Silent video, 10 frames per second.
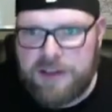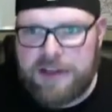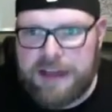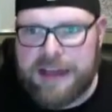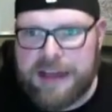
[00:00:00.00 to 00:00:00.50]

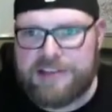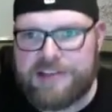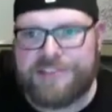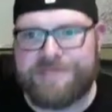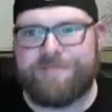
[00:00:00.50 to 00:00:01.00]
And
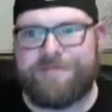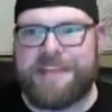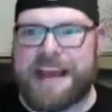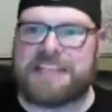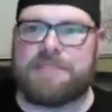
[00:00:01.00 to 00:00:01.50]

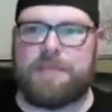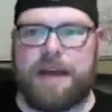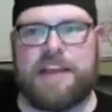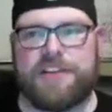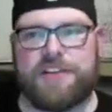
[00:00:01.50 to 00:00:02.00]
that's my
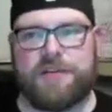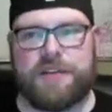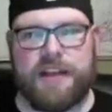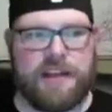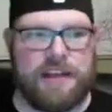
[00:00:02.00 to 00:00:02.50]
issue.
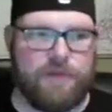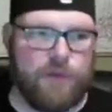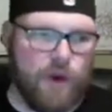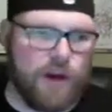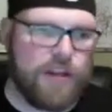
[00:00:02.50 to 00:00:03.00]
Like, if we
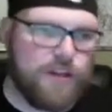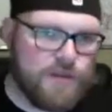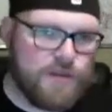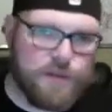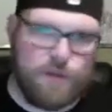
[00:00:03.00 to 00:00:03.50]
want to
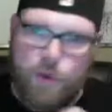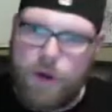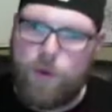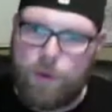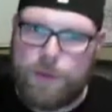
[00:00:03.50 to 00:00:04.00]
use it, we
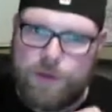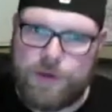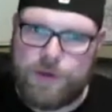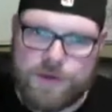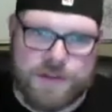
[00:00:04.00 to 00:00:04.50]
want more people
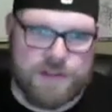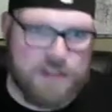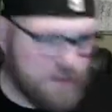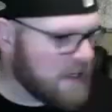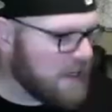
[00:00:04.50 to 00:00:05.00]
using this
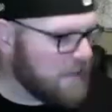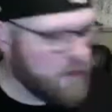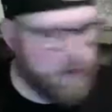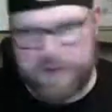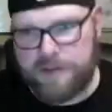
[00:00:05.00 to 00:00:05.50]
stuff, it's got to be
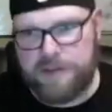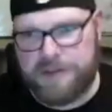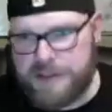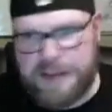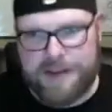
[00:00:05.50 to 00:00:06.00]
quick.
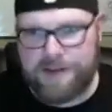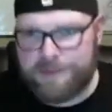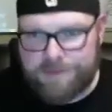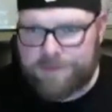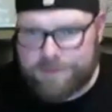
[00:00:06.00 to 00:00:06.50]
It's got to
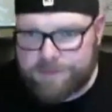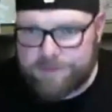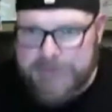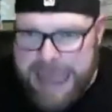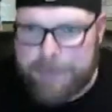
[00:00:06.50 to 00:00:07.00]

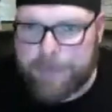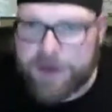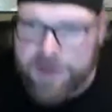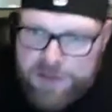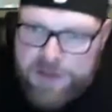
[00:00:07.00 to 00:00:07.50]
happen.
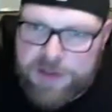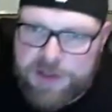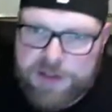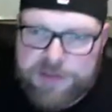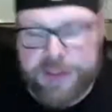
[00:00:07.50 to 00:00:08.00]

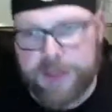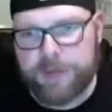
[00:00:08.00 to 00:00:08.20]
So.